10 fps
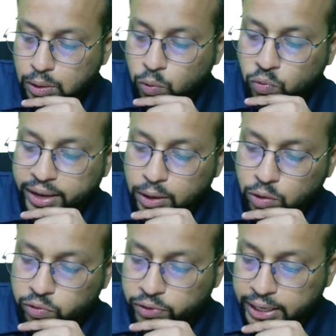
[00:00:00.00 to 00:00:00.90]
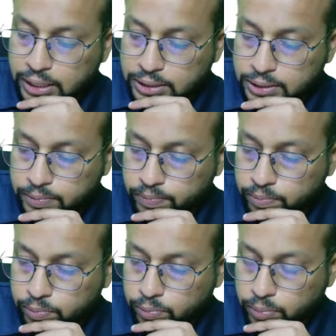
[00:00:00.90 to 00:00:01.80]
Vanco fails?
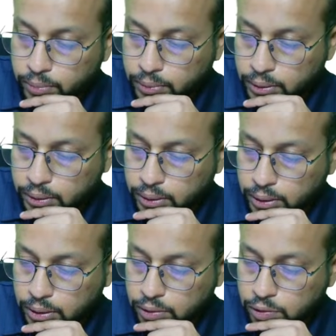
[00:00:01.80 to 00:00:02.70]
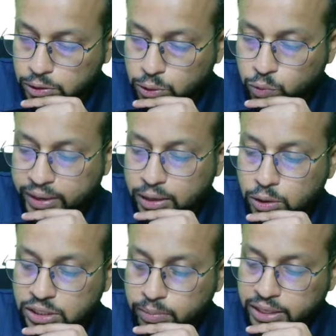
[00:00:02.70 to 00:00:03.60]
So Vanco
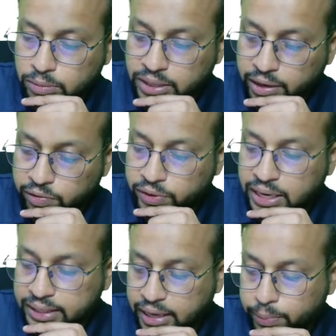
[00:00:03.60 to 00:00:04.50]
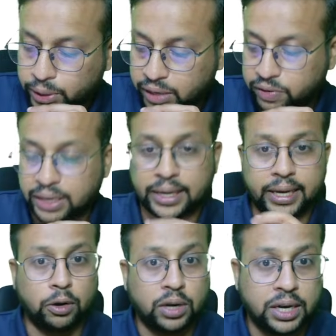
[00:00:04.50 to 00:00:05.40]
sometimes can fail, therapeutic failure can
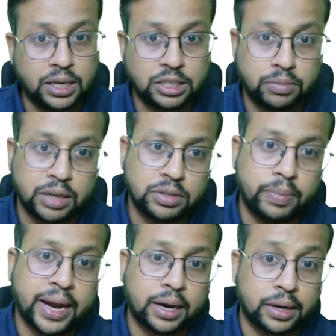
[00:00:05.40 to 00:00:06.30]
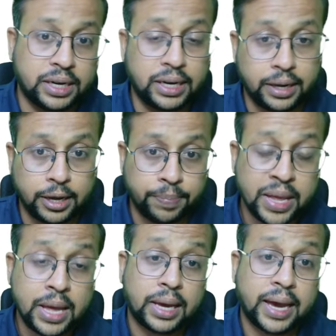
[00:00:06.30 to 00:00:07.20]
occur, sometimes the bacteria
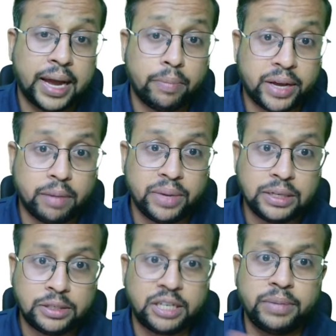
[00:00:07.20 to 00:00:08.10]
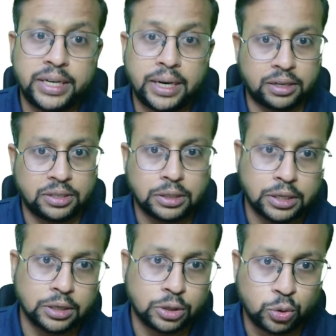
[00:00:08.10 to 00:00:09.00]
can become intermediate
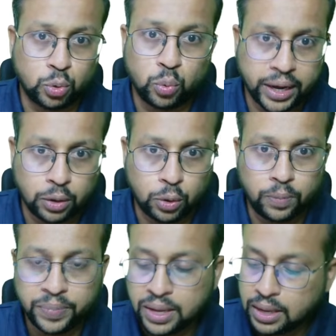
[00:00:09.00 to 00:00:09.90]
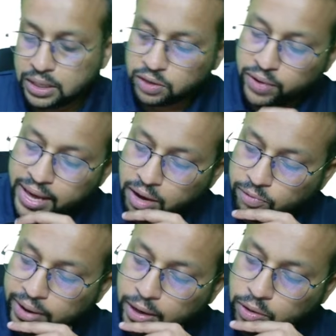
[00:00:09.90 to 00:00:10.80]
resistance to Vanco. So where
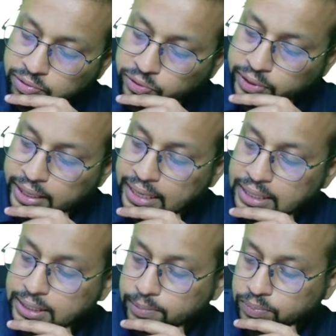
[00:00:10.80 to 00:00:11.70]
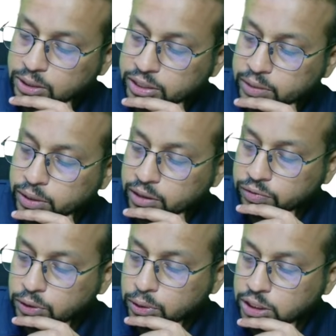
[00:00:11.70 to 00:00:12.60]
Vanco fails, the treatment of
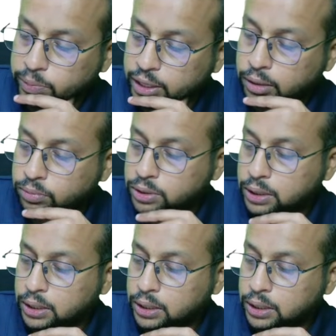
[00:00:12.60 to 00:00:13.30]
choice becomes